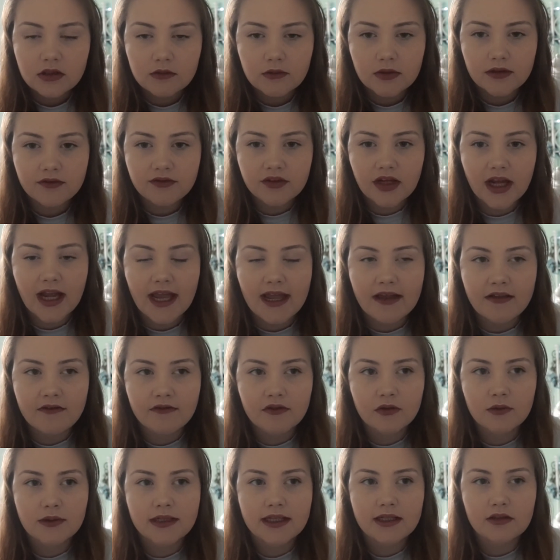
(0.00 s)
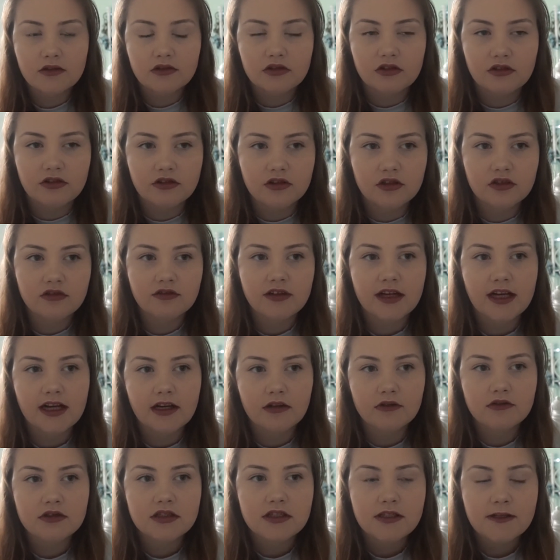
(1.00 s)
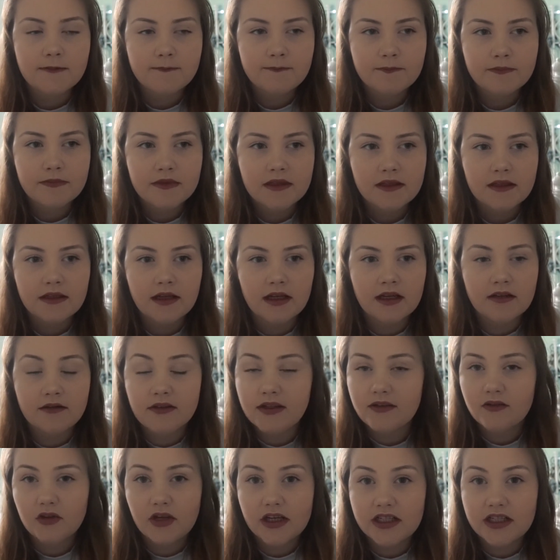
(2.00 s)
with like everyone else just stood around. And I've never